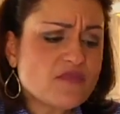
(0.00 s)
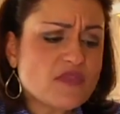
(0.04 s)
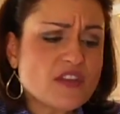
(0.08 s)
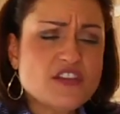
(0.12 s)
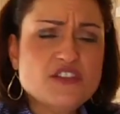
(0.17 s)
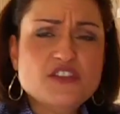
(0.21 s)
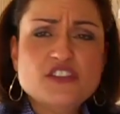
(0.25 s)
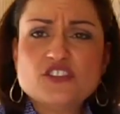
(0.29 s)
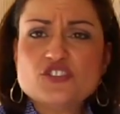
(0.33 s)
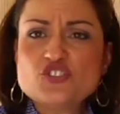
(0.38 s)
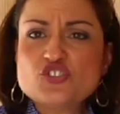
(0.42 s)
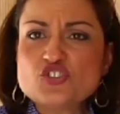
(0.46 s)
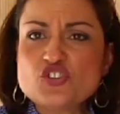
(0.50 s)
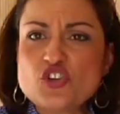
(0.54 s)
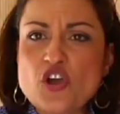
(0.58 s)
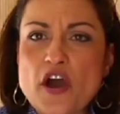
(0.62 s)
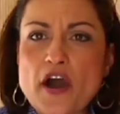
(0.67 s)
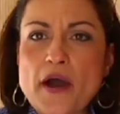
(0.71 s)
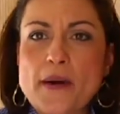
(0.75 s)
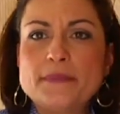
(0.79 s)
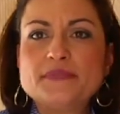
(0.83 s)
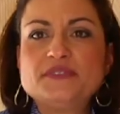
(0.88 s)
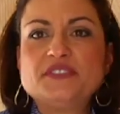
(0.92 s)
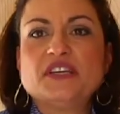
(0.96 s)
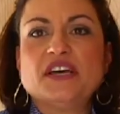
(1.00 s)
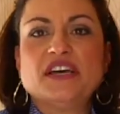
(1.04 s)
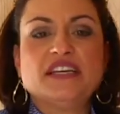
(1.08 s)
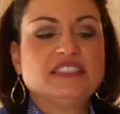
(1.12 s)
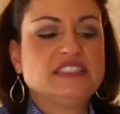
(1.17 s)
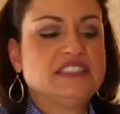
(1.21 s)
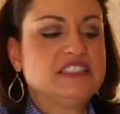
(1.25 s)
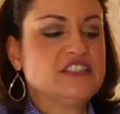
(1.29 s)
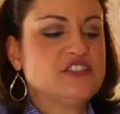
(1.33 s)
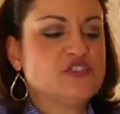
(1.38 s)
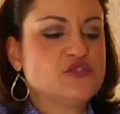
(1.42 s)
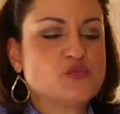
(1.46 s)
and the chopped
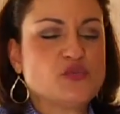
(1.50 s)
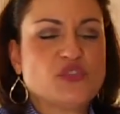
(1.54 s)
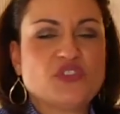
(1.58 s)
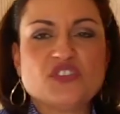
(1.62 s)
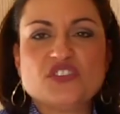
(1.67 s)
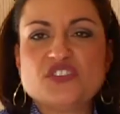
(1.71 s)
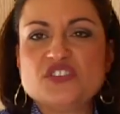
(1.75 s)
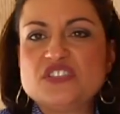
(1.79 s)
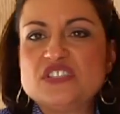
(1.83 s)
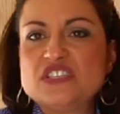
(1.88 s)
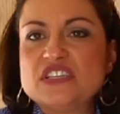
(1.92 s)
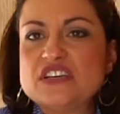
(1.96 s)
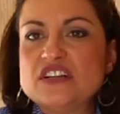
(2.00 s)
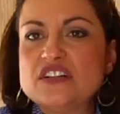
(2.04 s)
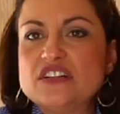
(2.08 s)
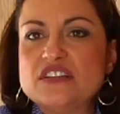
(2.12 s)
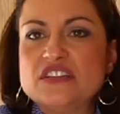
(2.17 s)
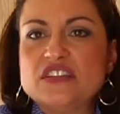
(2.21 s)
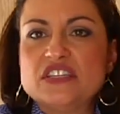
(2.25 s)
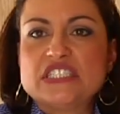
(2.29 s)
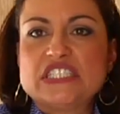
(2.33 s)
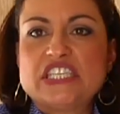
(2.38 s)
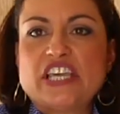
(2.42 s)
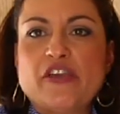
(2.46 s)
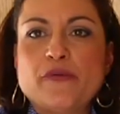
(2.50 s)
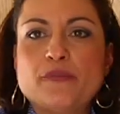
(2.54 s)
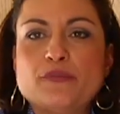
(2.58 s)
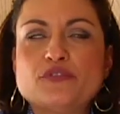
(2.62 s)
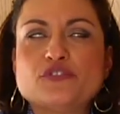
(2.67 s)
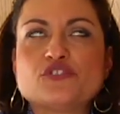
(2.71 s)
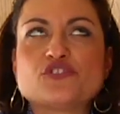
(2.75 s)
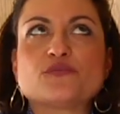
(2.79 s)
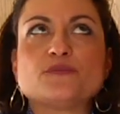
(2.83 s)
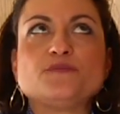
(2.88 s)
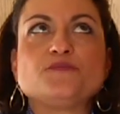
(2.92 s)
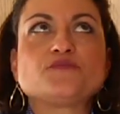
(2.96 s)
onions with the dill and the
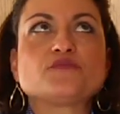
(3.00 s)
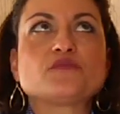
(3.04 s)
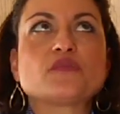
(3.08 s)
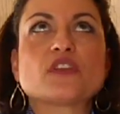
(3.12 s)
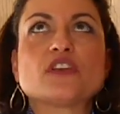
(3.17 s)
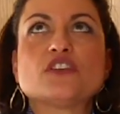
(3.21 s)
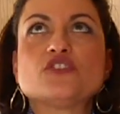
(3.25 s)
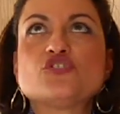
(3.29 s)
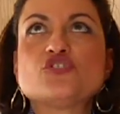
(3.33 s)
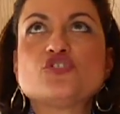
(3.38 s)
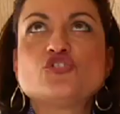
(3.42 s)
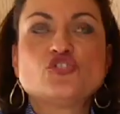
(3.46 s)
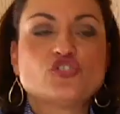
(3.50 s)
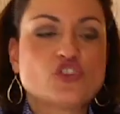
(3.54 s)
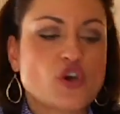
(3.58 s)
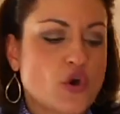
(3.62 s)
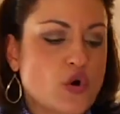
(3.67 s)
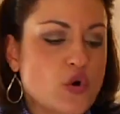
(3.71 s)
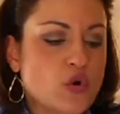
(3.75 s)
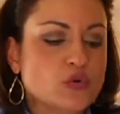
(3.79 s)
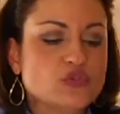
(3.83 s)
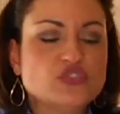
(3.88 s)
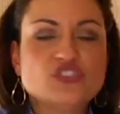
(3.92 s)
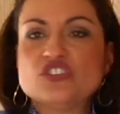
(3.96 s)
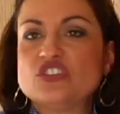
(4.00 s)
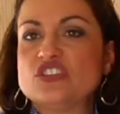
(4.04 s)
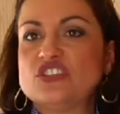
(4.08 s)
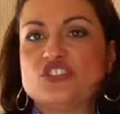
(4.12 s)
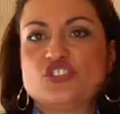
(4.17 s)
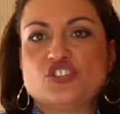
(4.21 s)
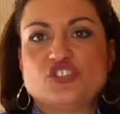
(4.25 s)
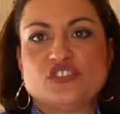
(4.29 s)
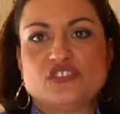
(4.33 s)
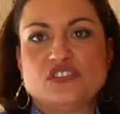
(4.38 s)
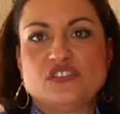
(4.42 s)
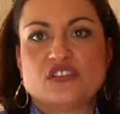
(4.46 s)
capers, so
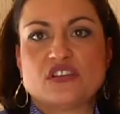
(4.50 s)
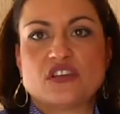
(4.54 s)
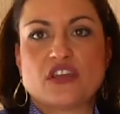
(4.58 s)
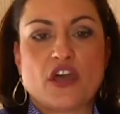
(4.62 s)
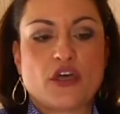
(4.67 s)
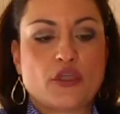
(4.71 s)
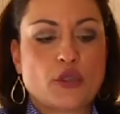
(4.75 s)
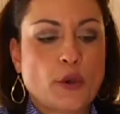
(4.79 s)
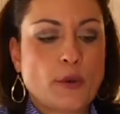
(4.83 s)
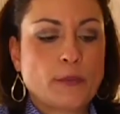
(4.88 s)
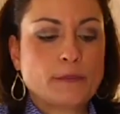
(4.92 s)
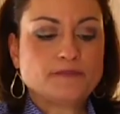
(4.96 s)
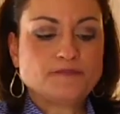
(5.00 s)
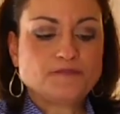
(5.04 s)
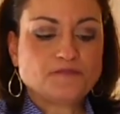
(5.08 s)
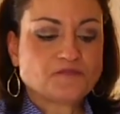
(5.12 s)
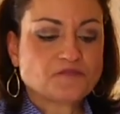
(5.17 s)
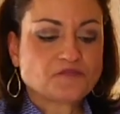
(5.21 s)
delicious together.